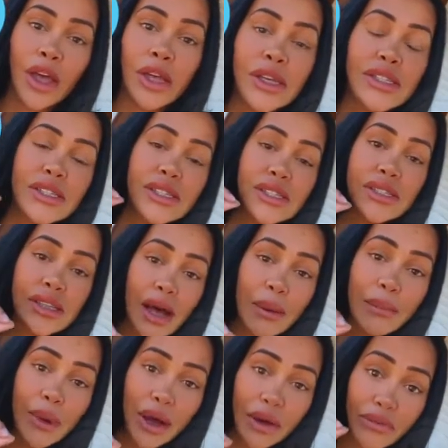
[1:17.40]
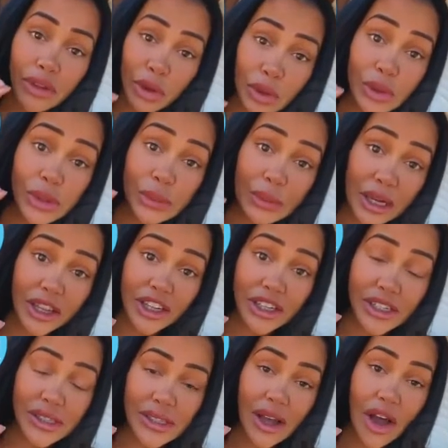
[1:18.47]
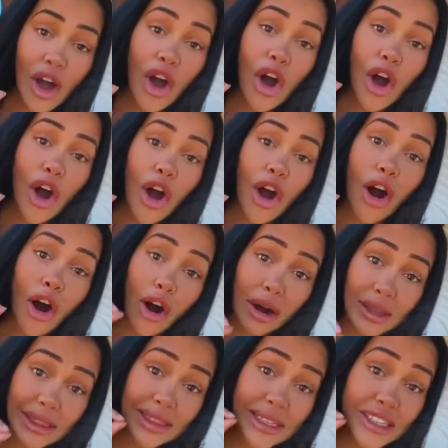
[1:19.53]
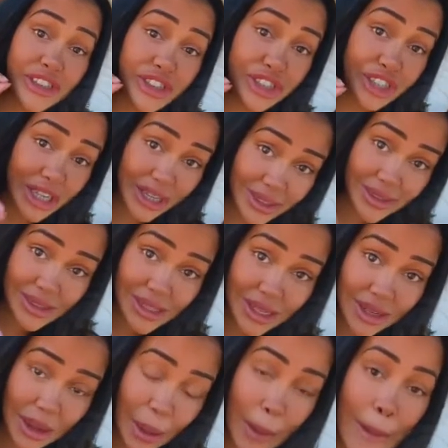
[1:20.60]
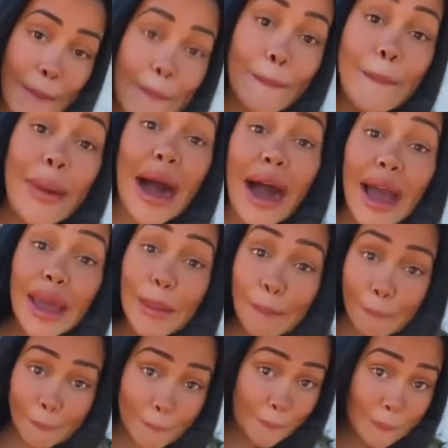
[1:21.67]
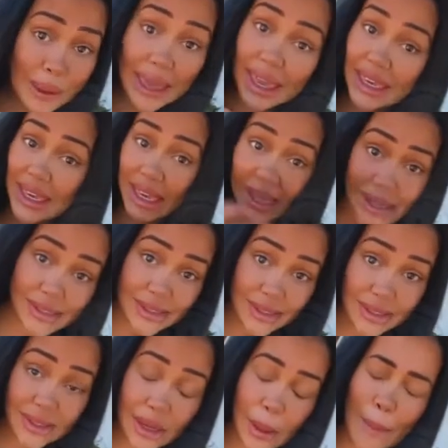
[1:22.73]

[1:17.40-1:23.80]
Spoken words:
some of those mothers are legit my biggest